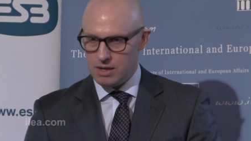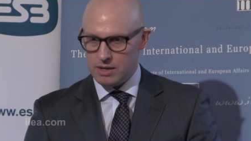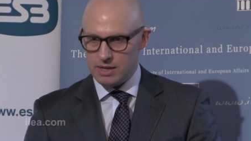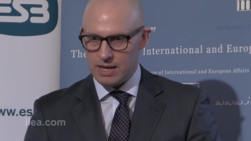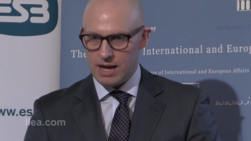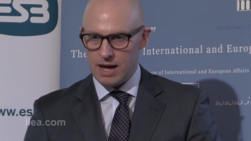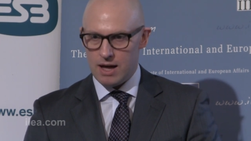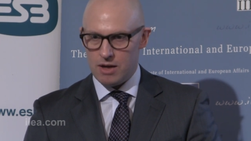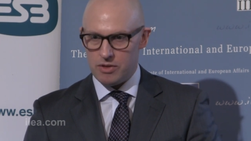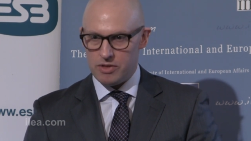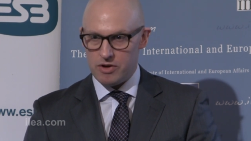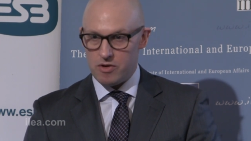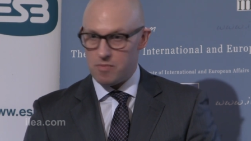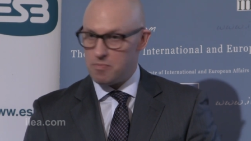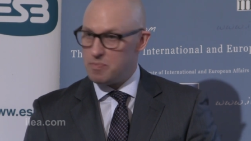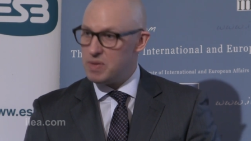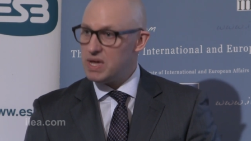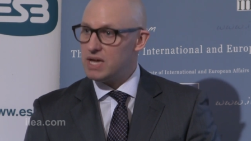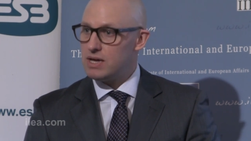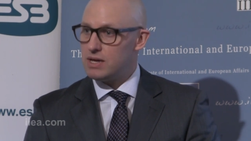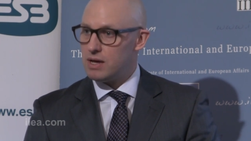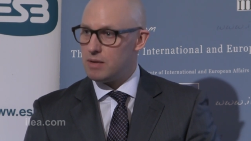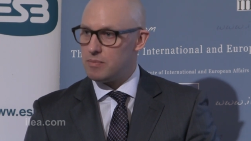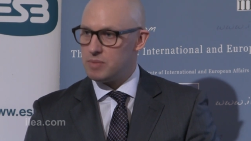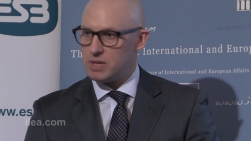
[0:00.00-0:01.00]
Now, there are
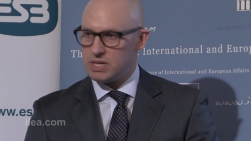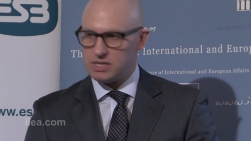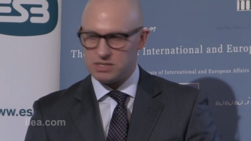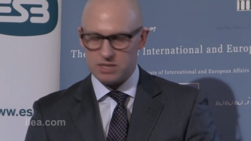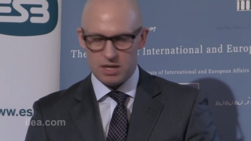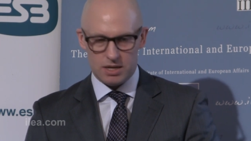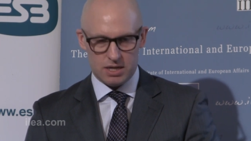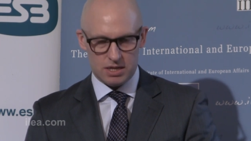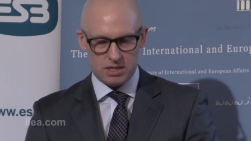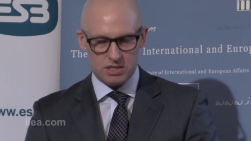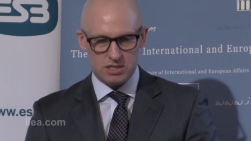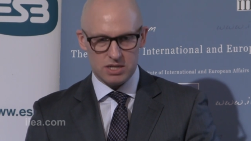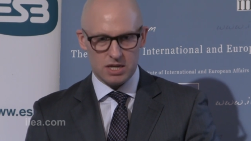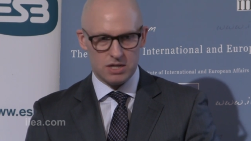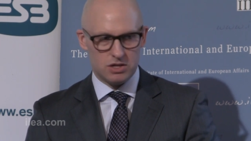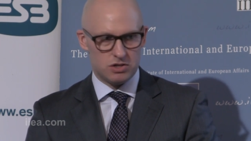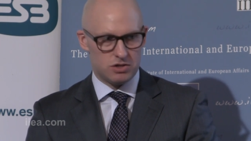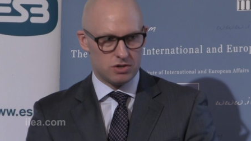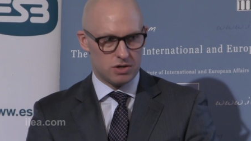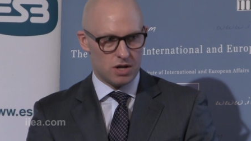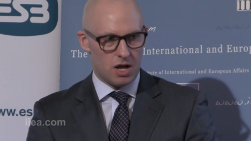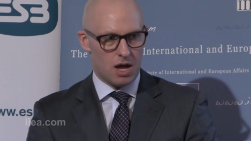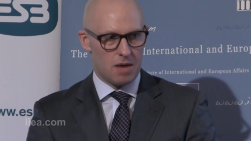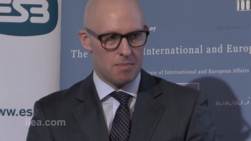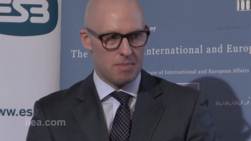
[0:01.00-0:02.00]
big companies like
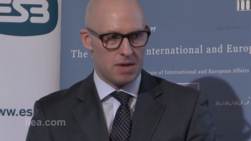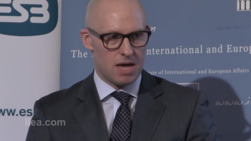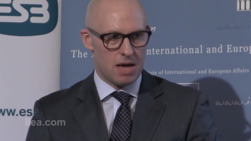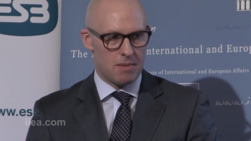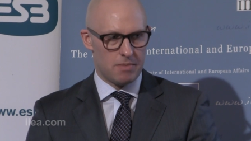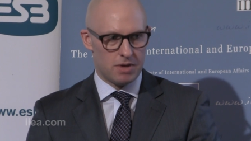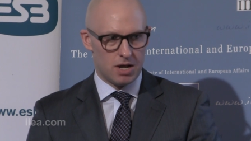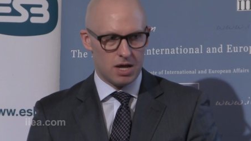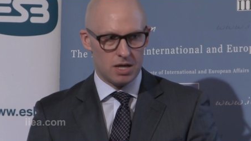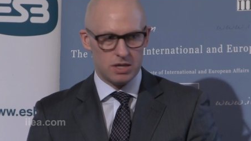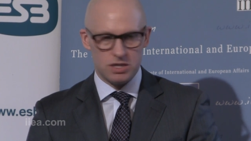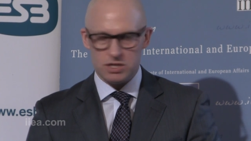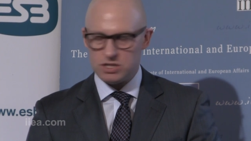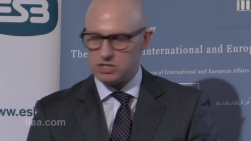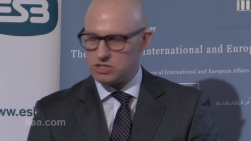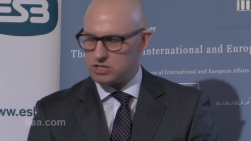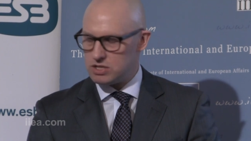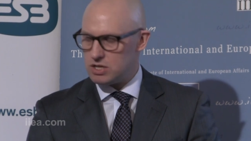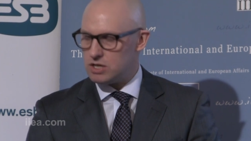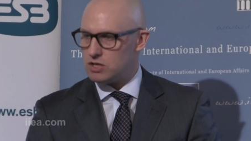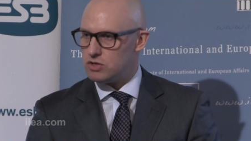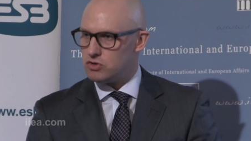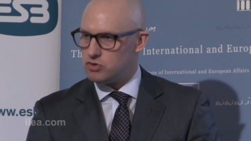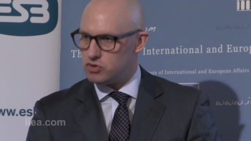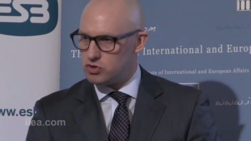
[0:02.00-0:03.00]
Accenture and IBM and others
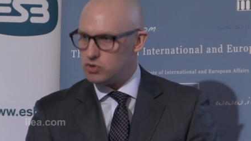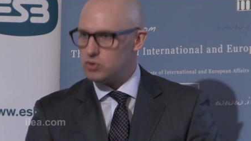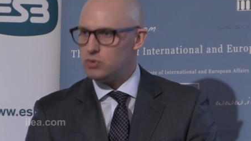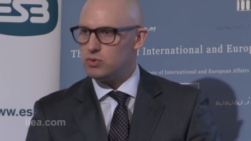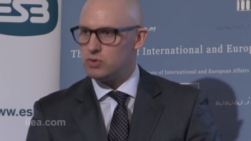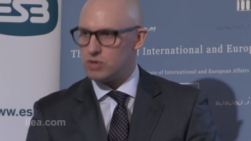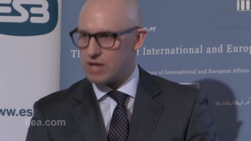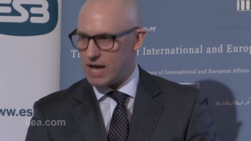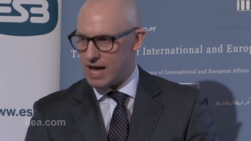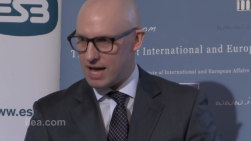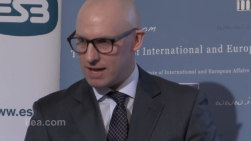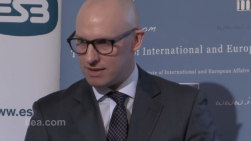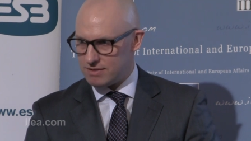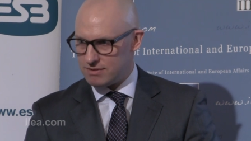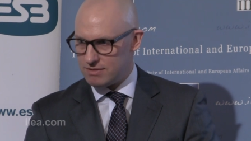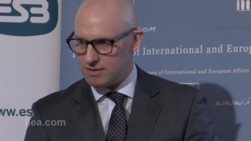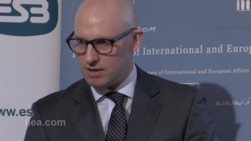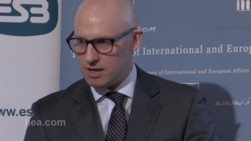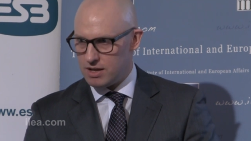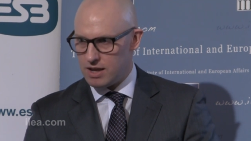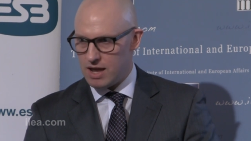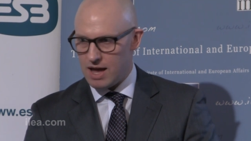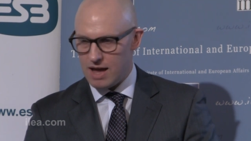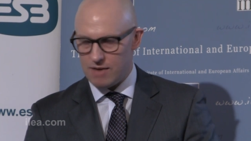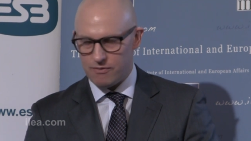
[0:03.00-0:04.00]
that do that
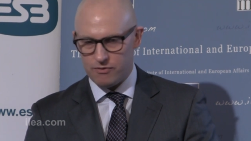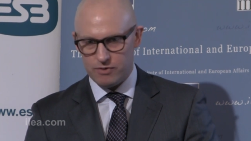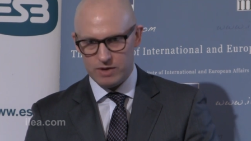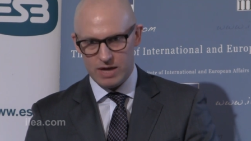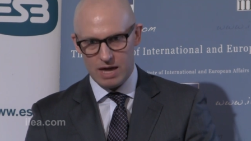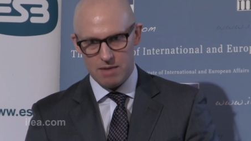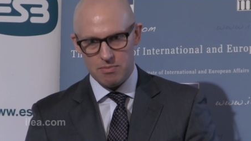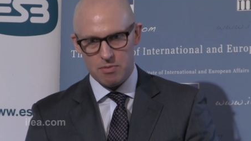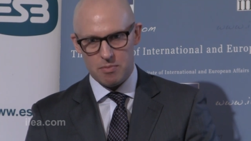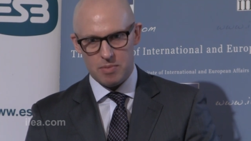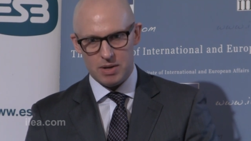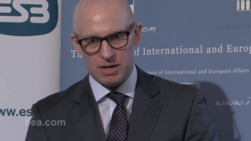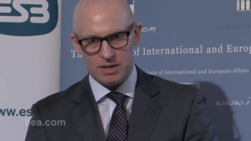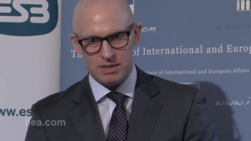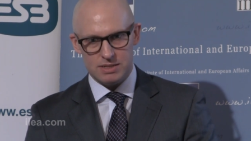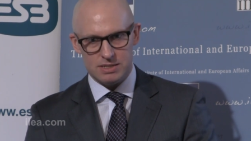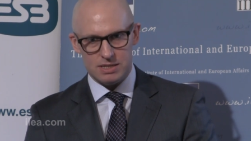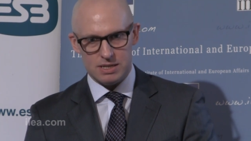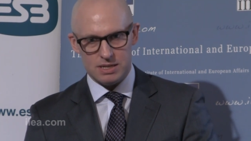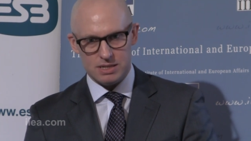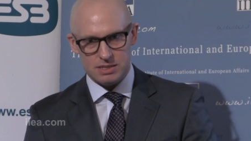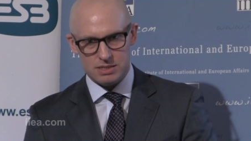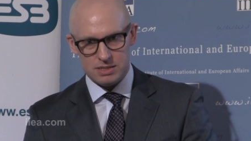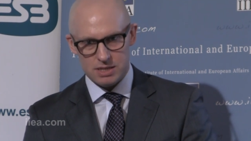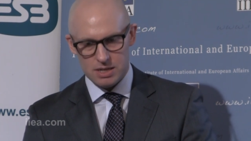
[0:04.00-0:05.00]
and have
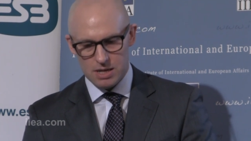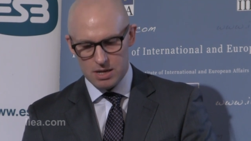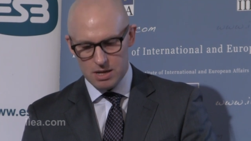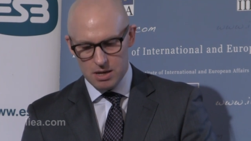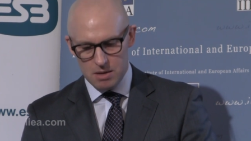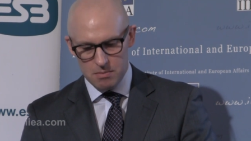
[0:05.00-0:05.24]
capabilities.